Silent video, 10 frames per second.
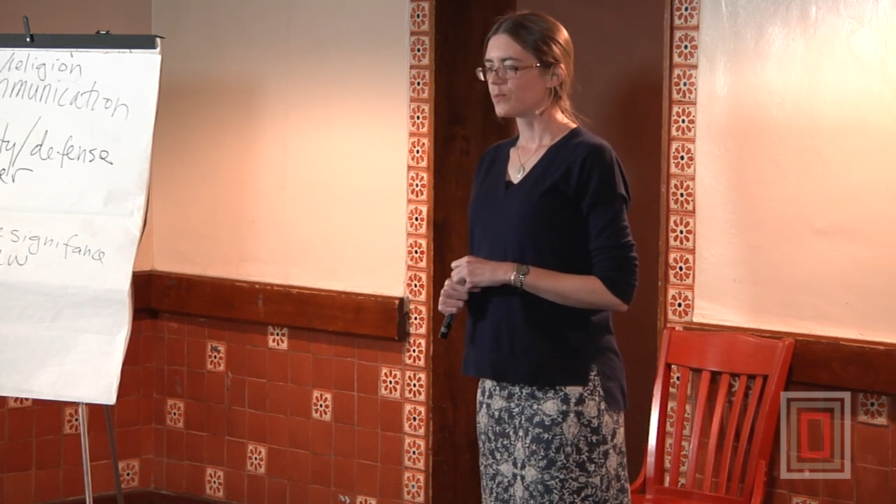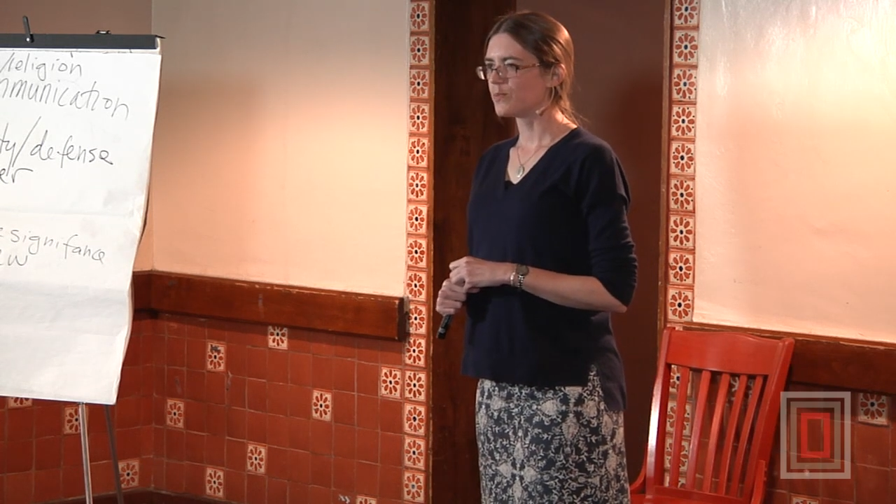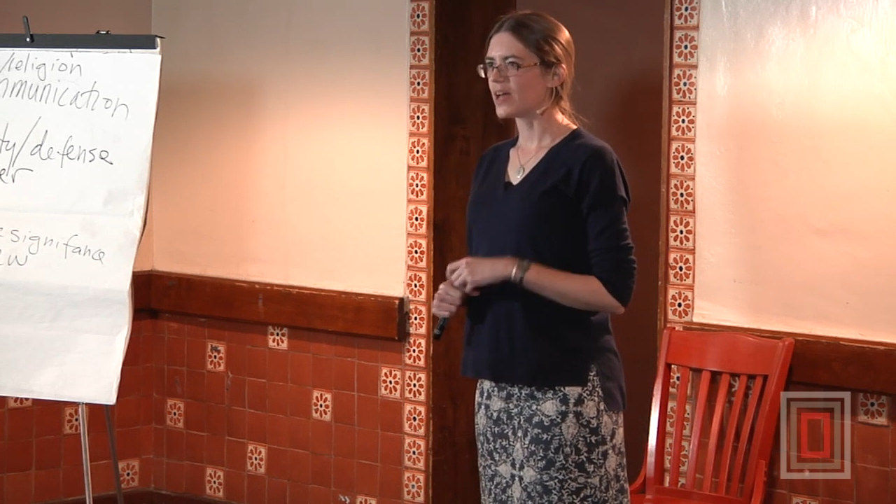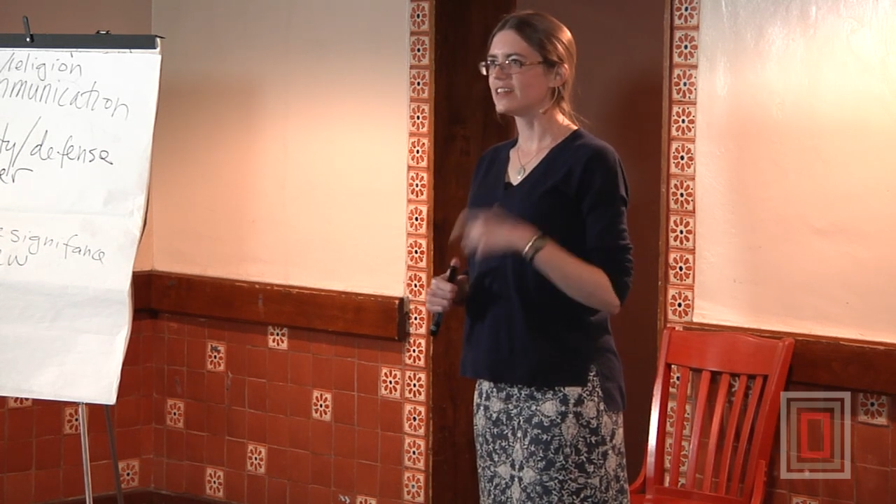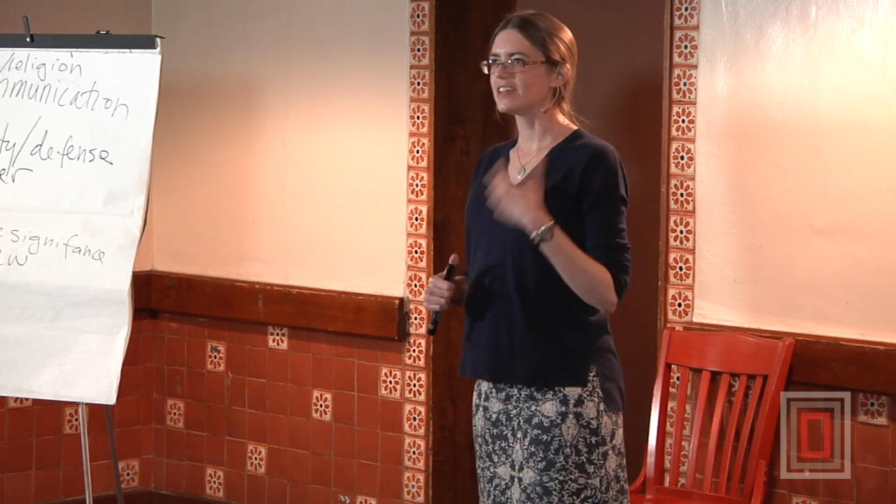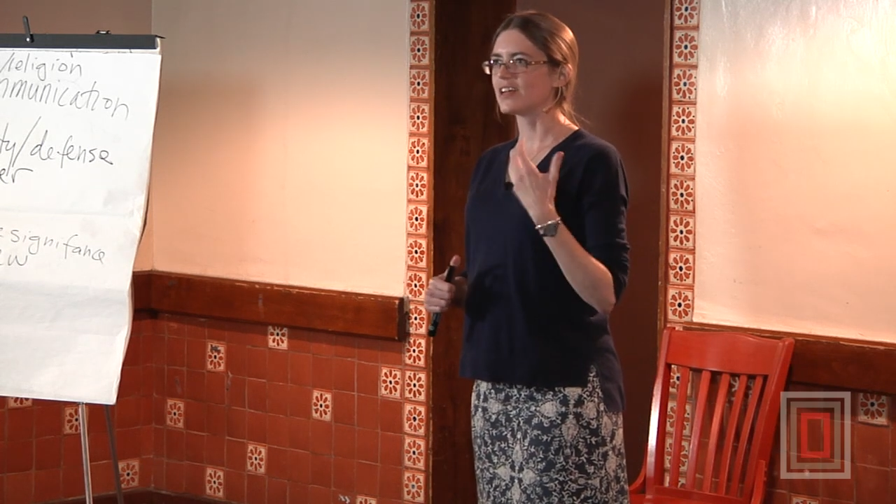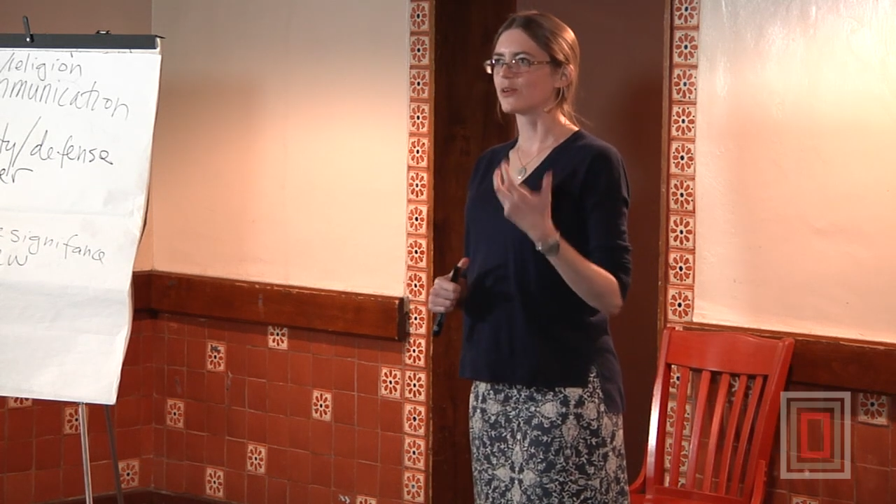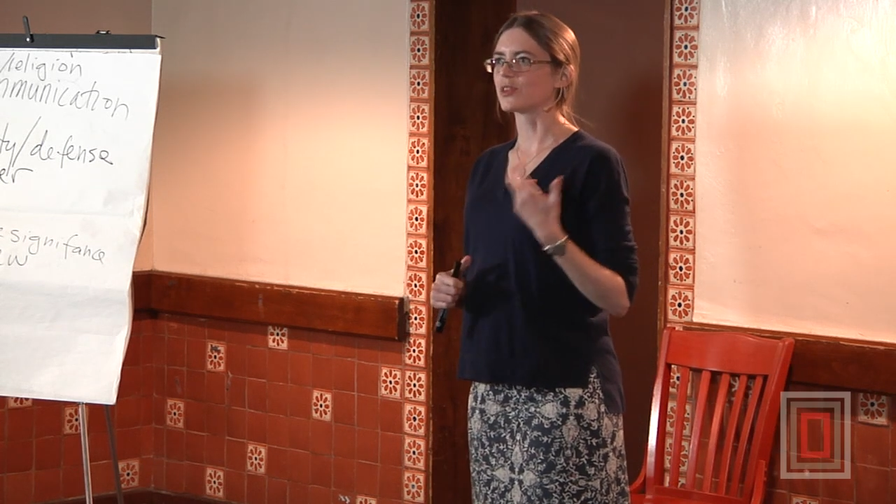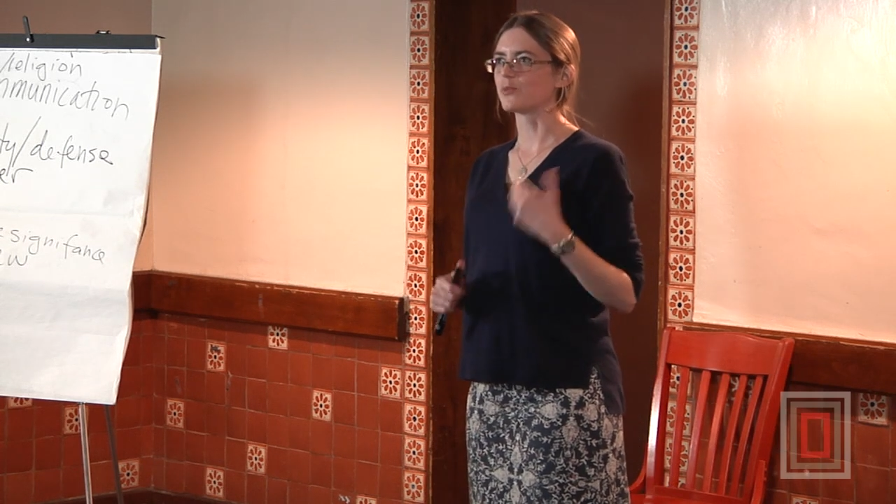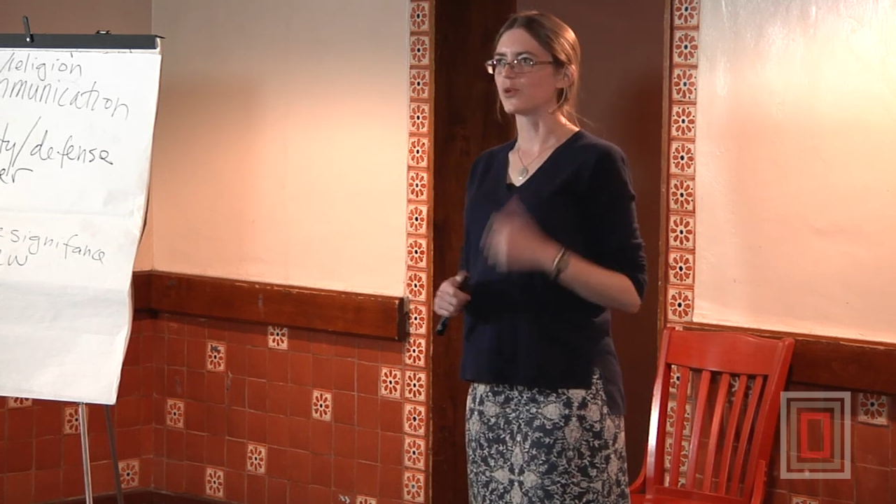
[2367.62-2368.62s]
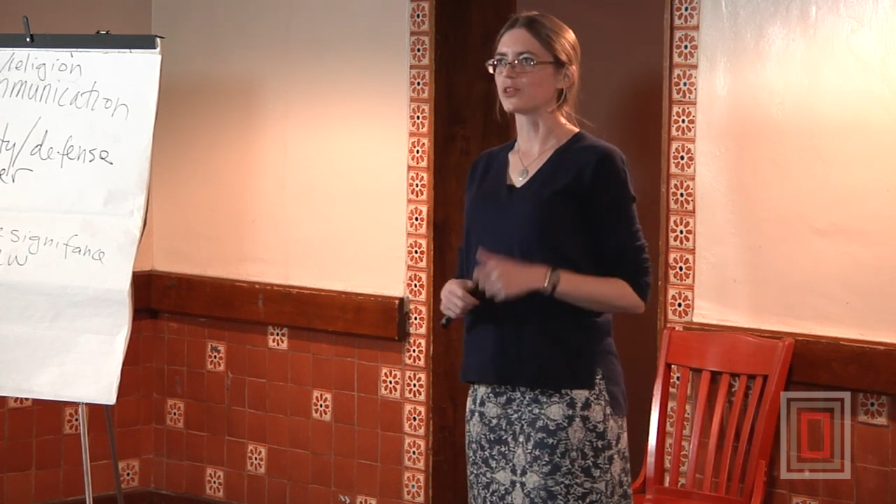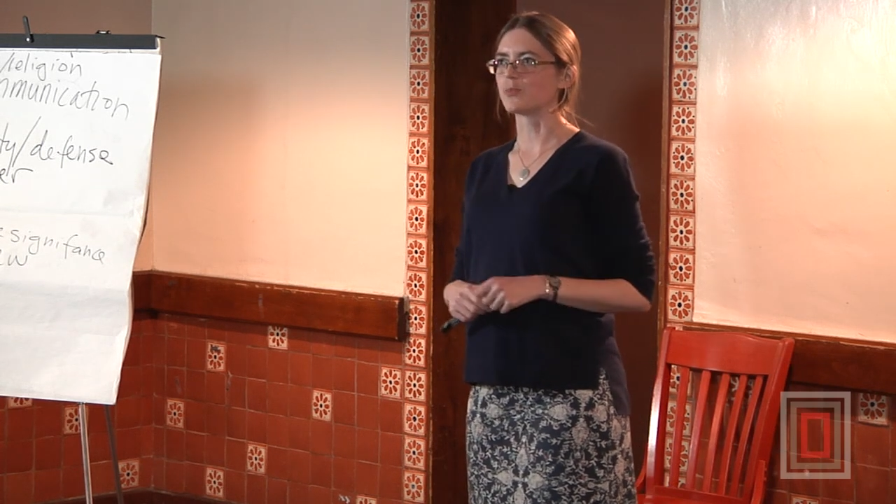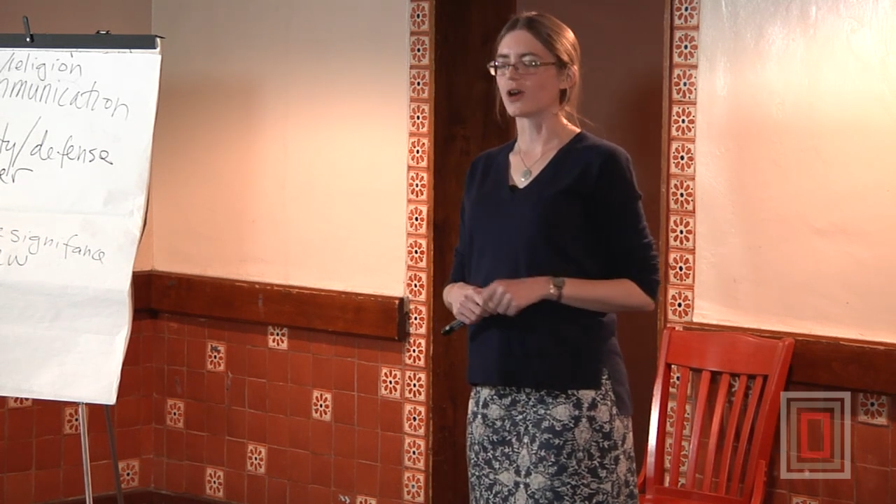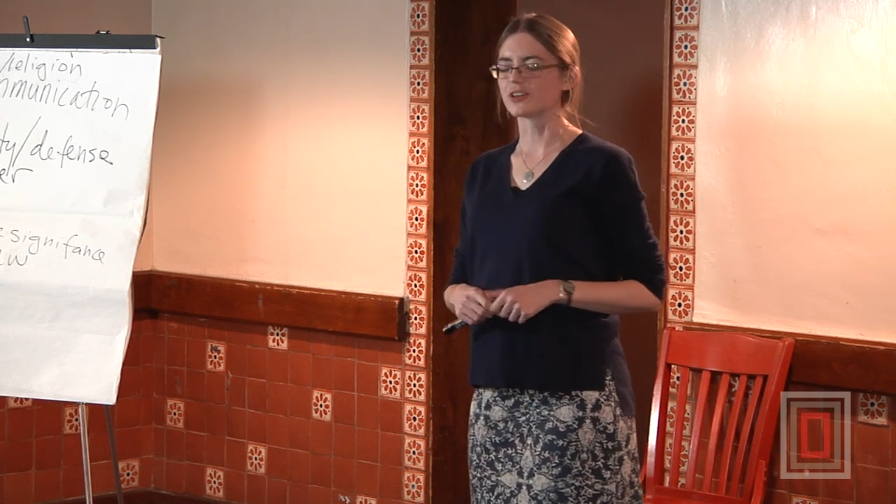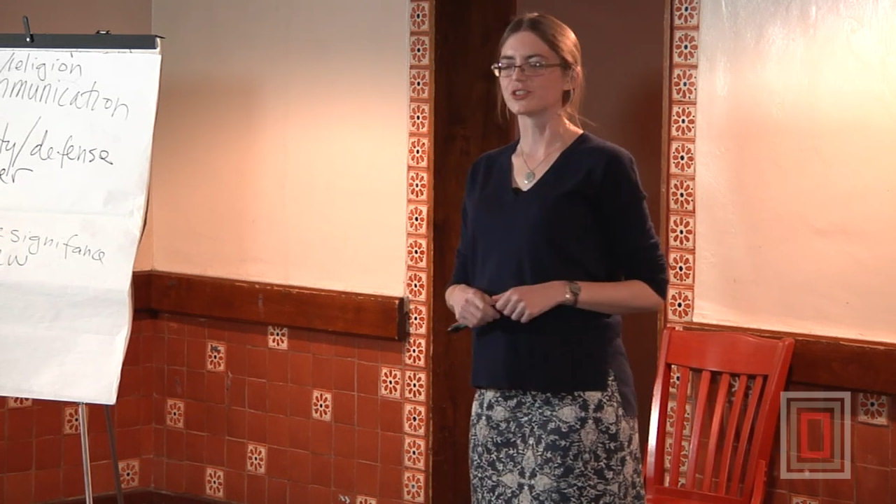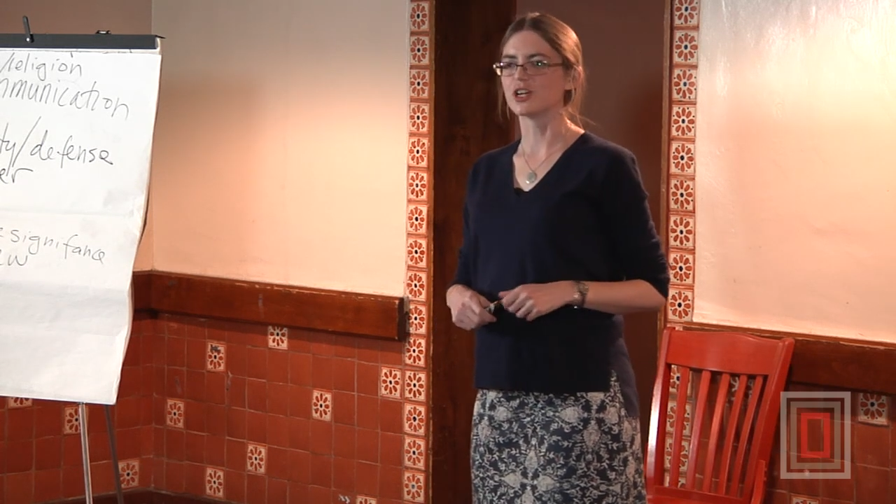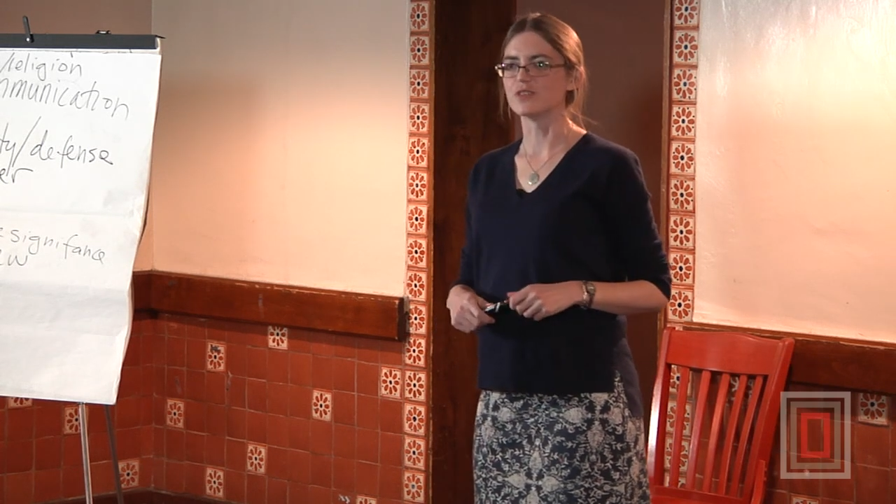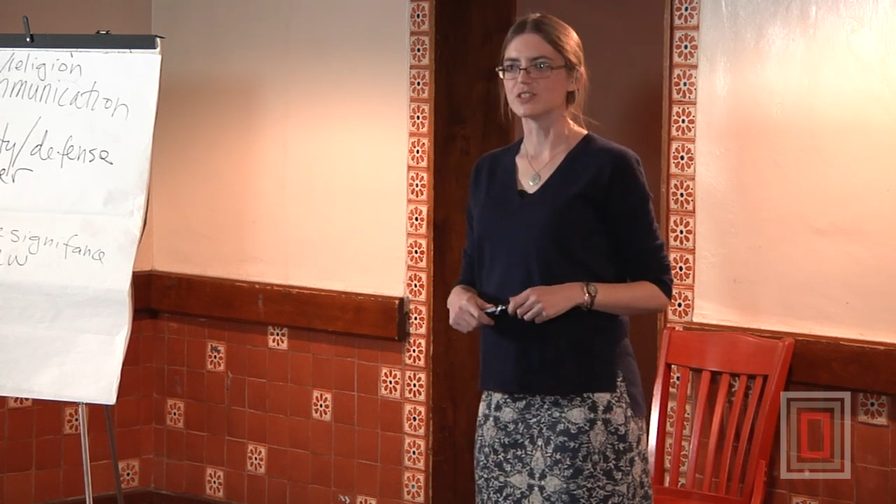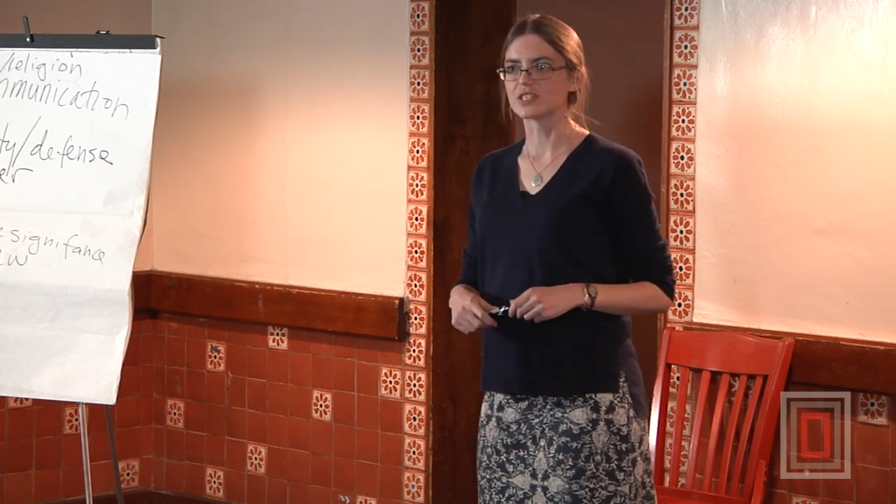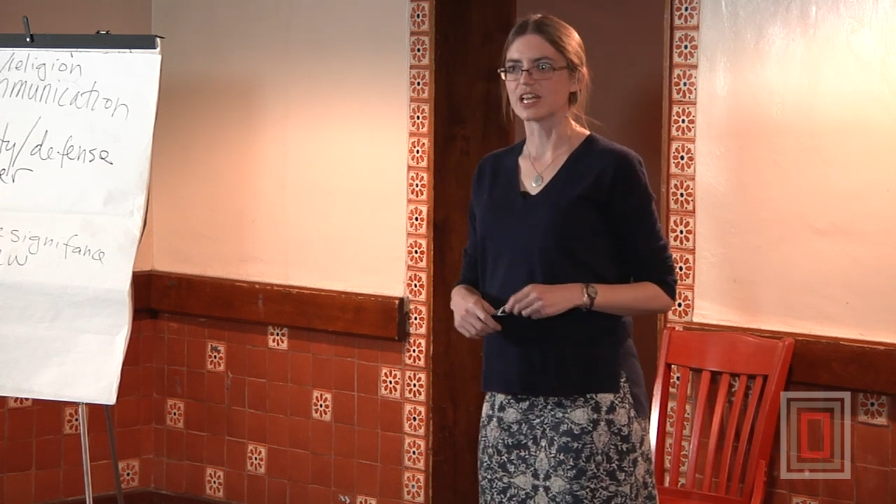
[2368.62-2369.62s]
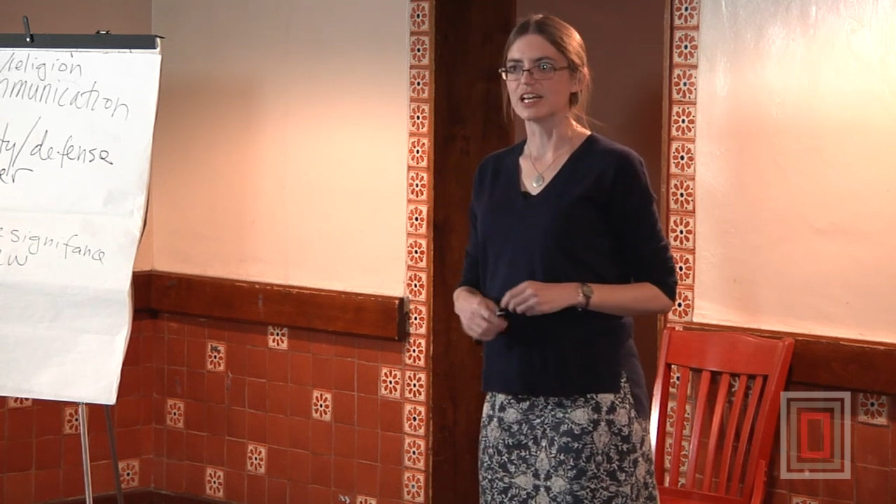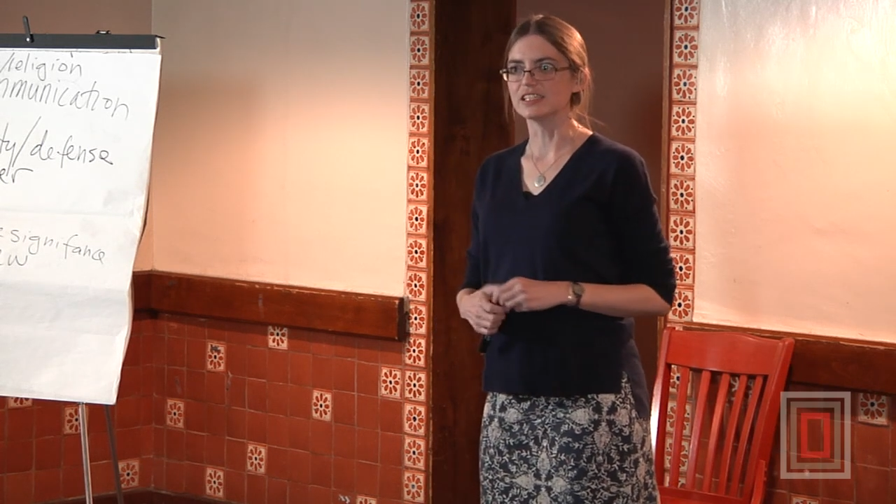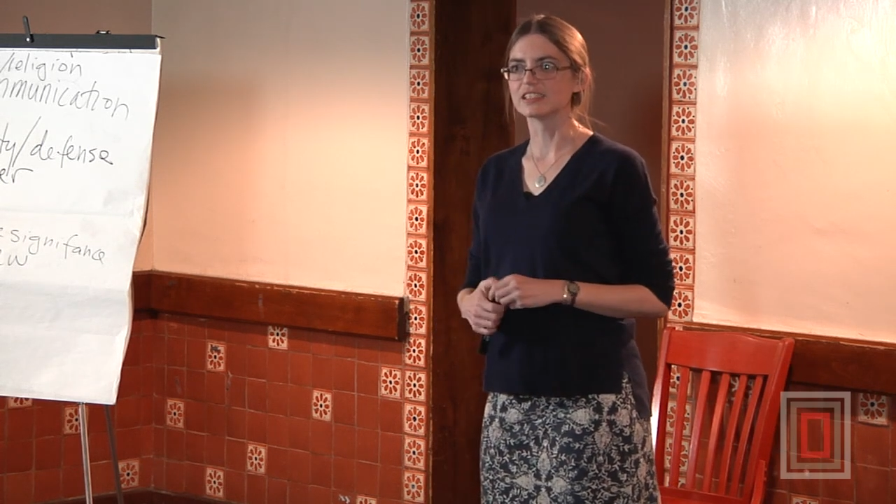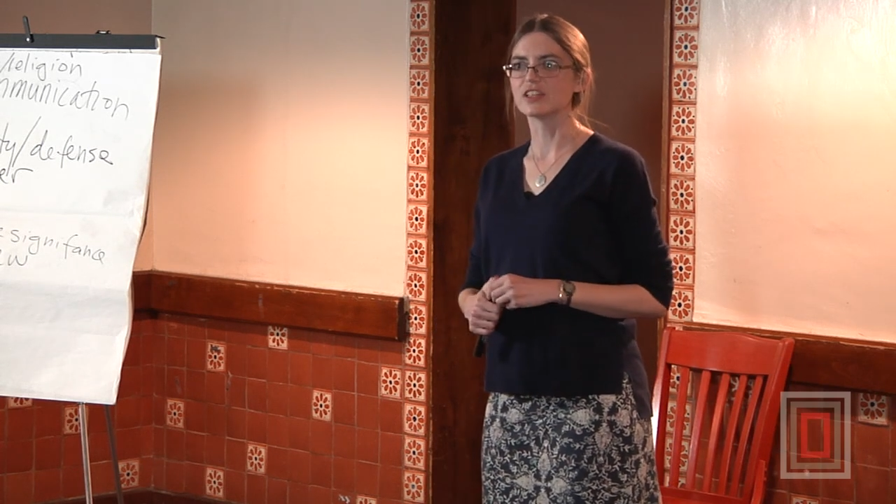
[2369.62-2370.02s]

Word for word: pending what the Park Service says,